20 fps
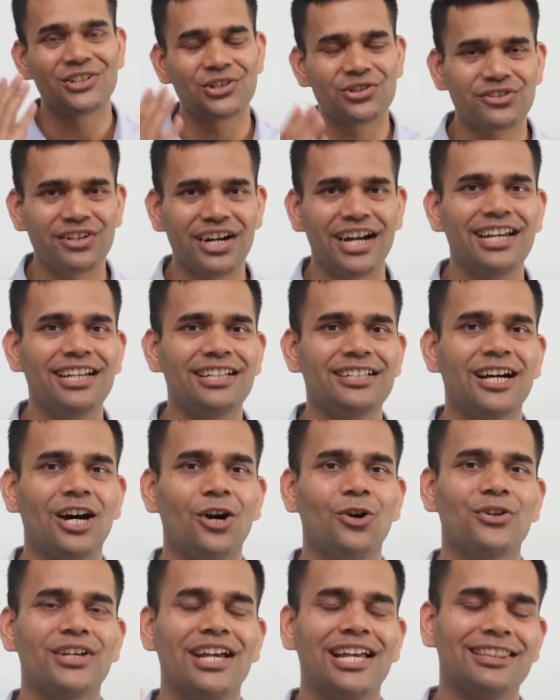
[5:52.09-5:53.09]
Try it
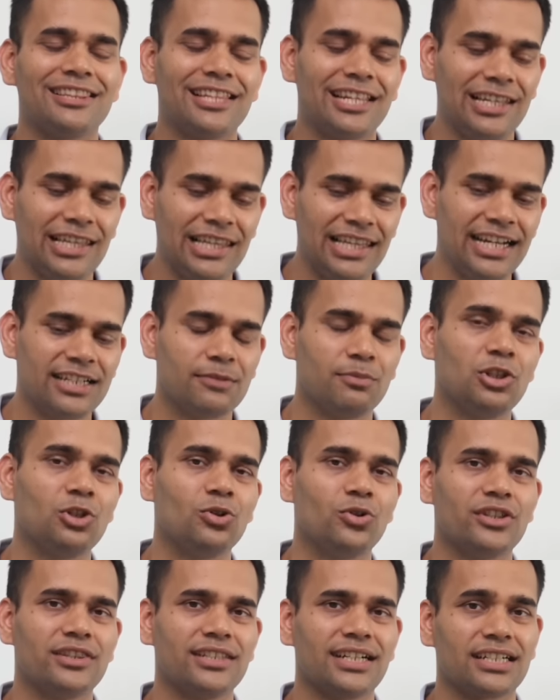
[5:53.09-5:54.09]
out and then let me
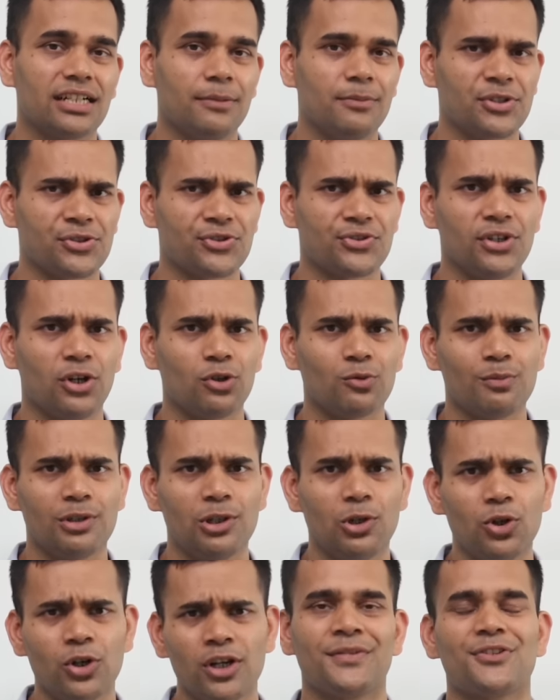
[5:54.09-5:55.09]
know in the comments down
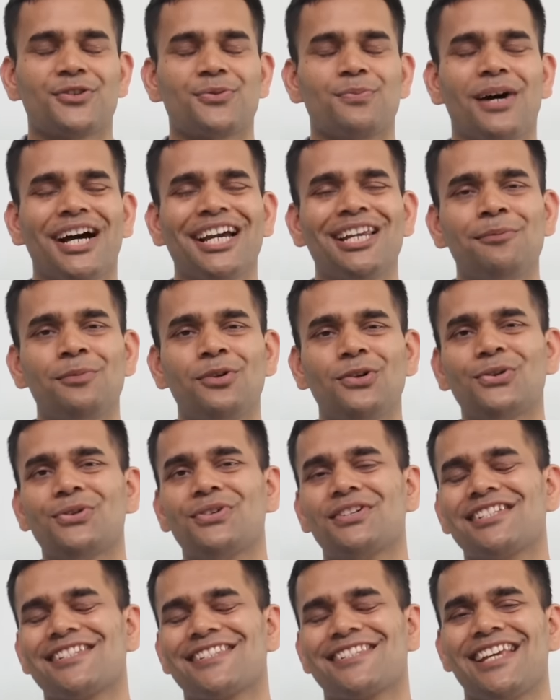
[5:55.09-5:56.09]
below. Smile
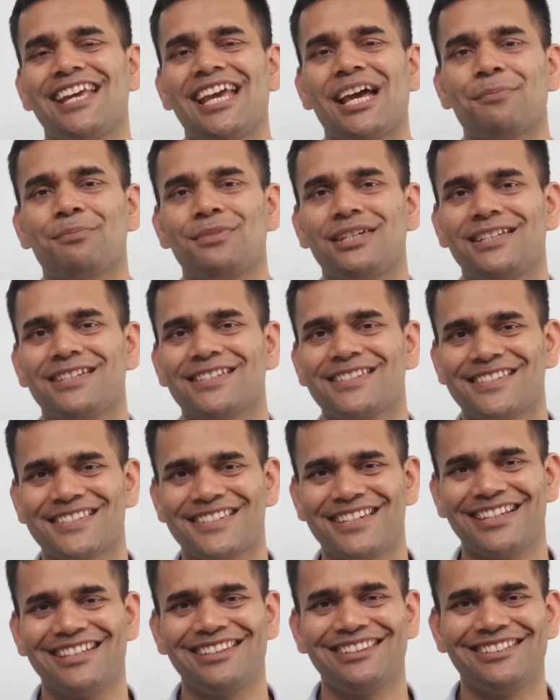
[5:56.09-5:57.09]
more, stay happy,
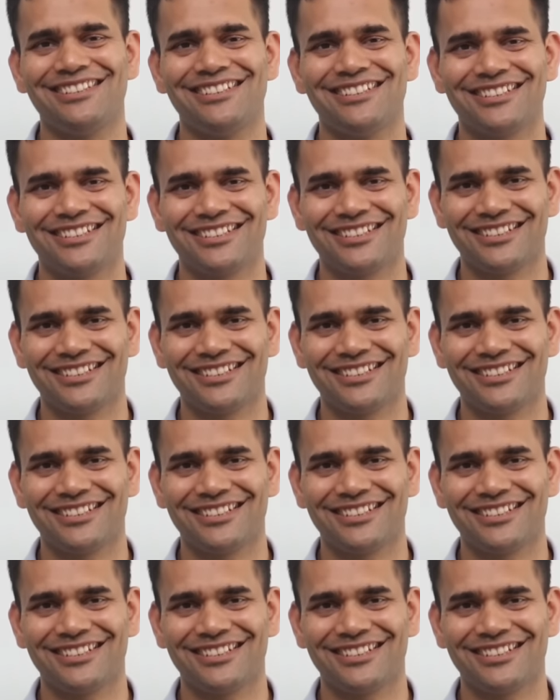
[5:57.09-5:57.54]
stay healthy.